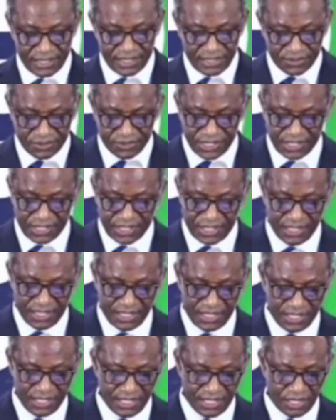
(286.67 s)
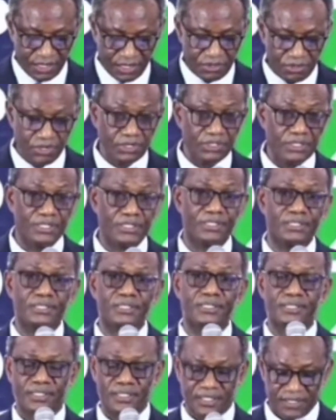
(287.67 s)
is to see the
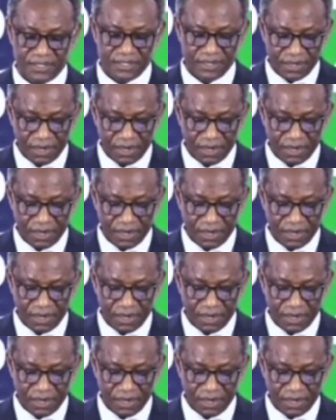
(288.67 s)
growth